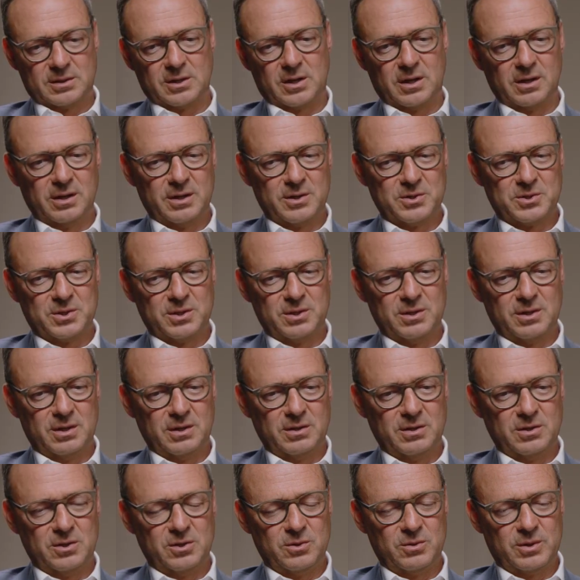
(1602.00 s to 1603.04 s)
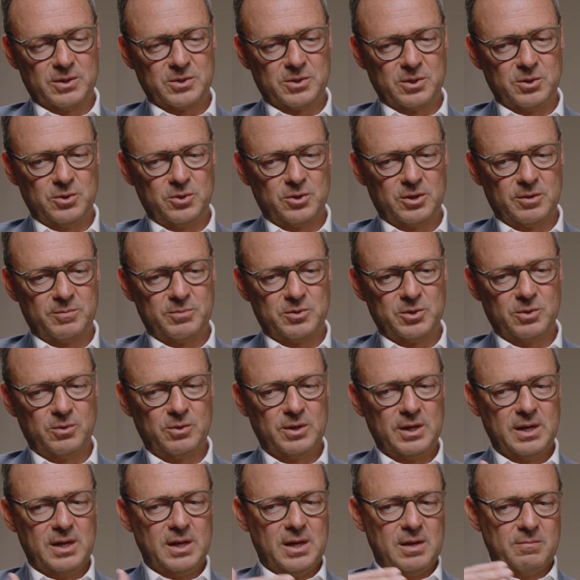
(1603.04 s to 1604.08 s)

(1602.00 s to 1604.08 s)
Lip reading: colleagues in the US and Europe do,